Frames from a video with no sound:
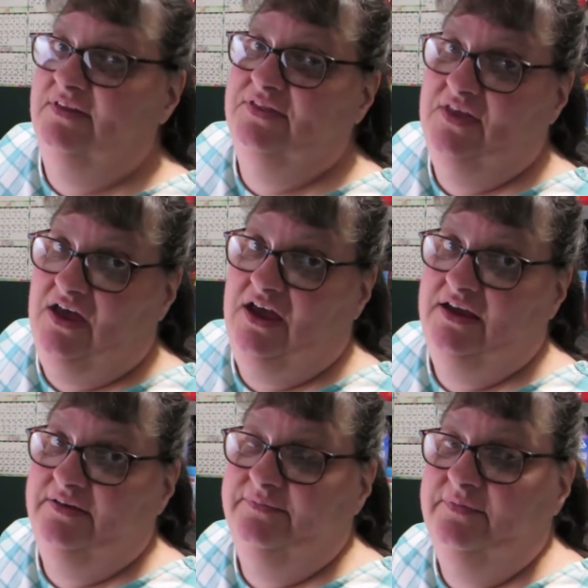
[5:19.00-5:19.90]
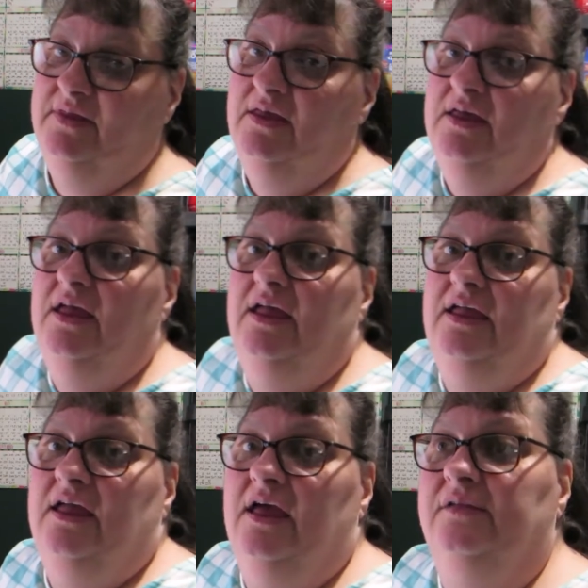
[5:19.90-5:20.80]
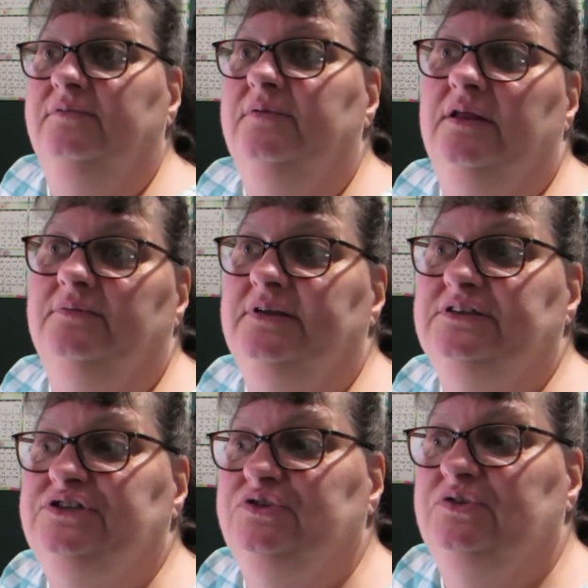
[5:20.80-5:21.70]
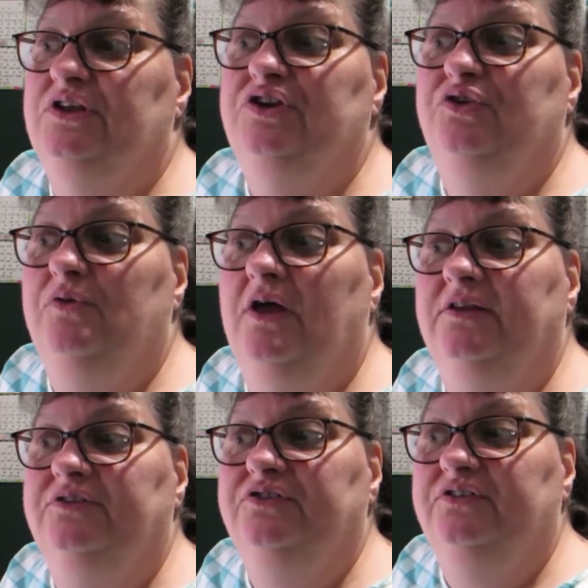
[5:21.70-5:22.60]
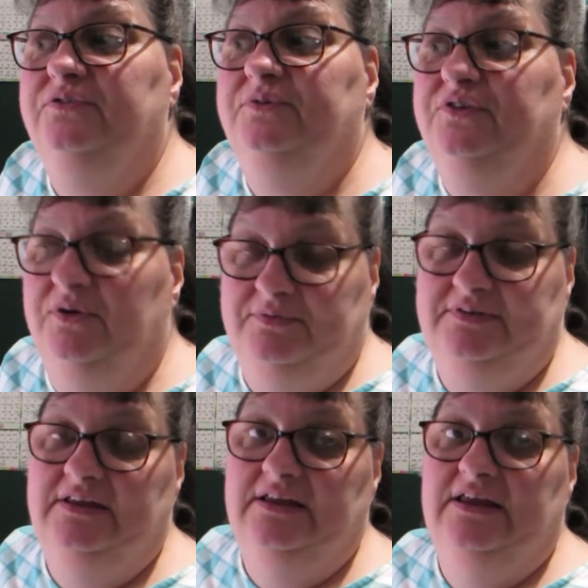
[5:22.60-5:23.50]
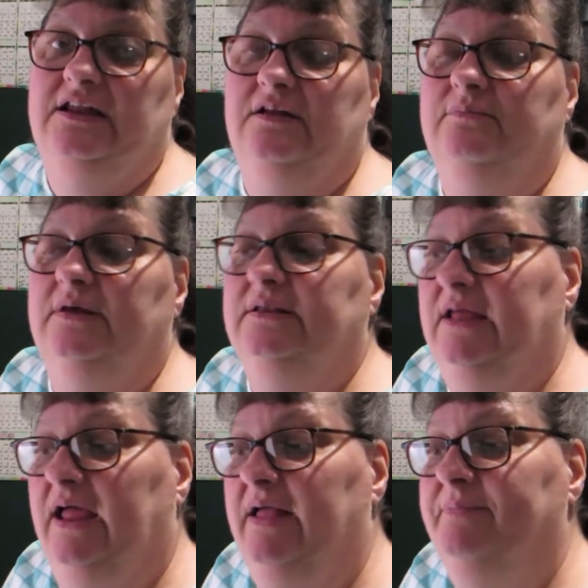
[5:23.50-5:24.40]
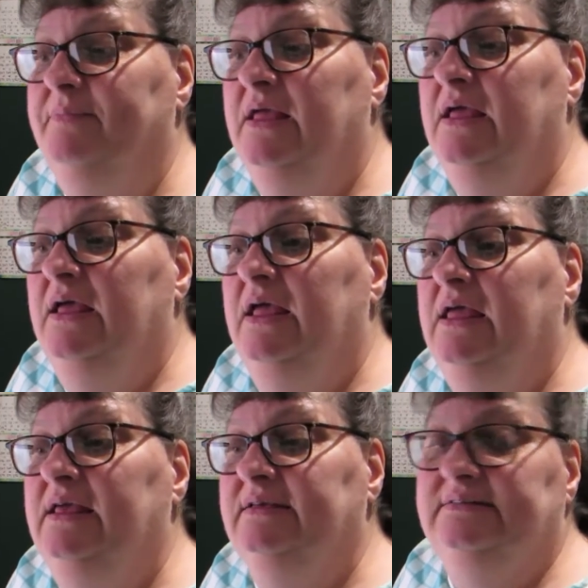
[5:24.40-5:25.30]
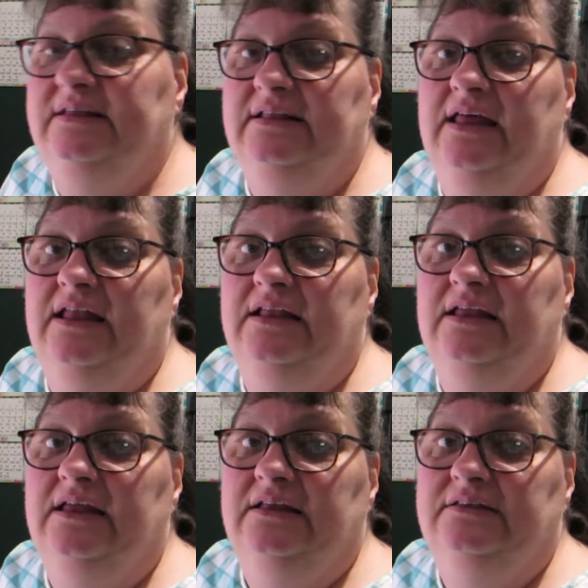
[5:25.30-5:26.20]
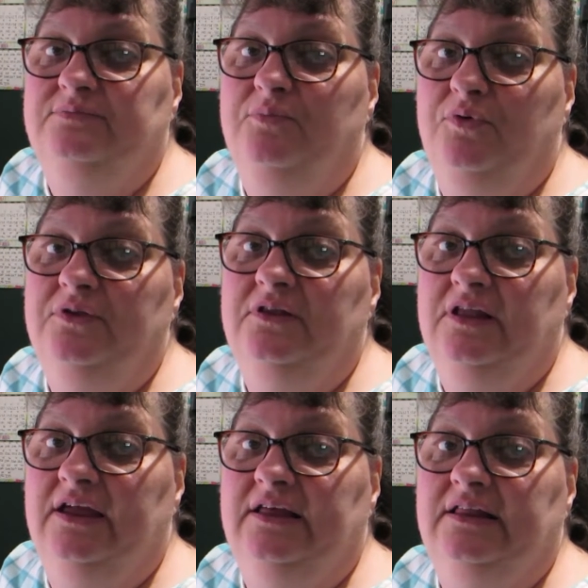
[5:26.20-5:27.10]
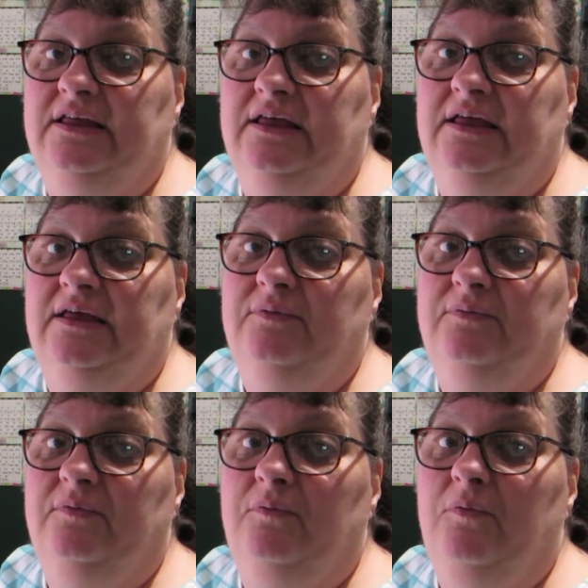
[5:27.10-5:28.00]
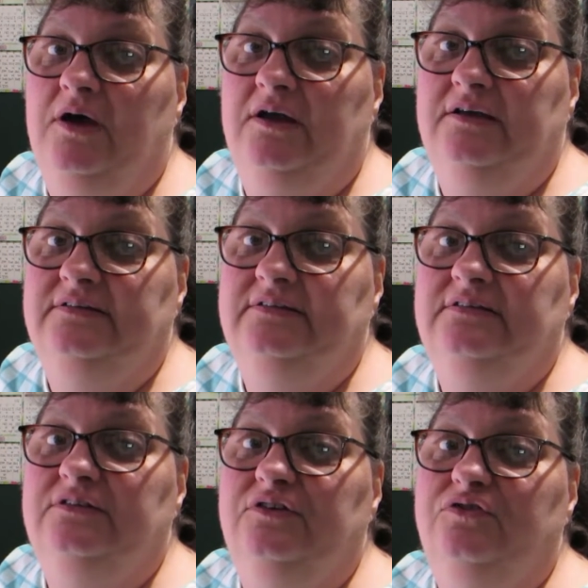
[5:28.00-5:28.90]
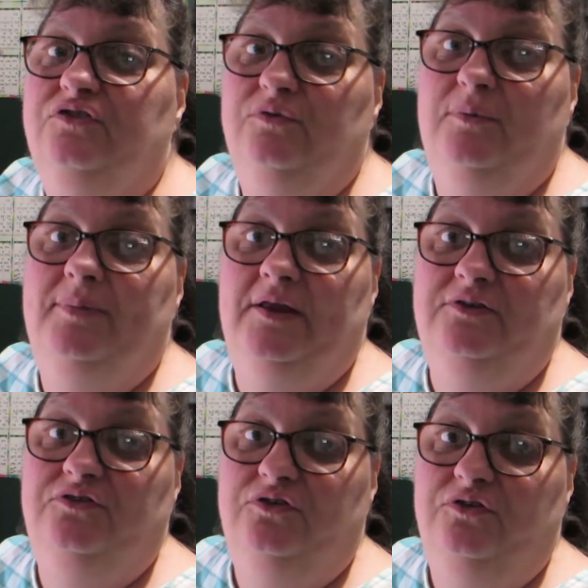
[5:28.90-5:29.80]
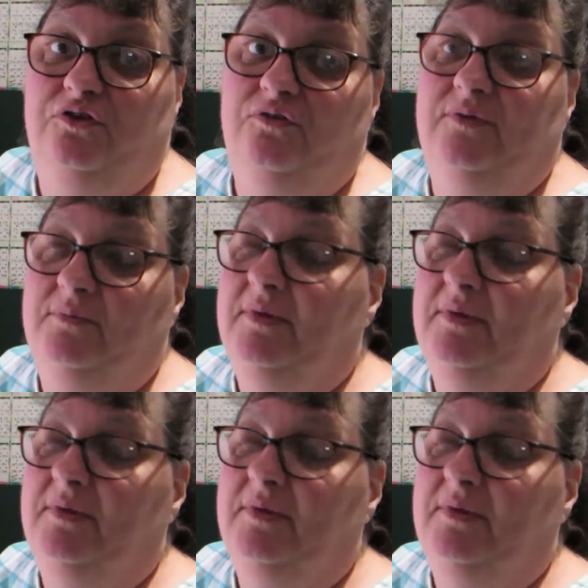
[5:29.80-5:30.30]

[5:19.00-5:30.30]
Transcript: the thigh. And when I went to the neurologist, which I will see again on Monday, he said that it more than likely was due to a pinched nerve in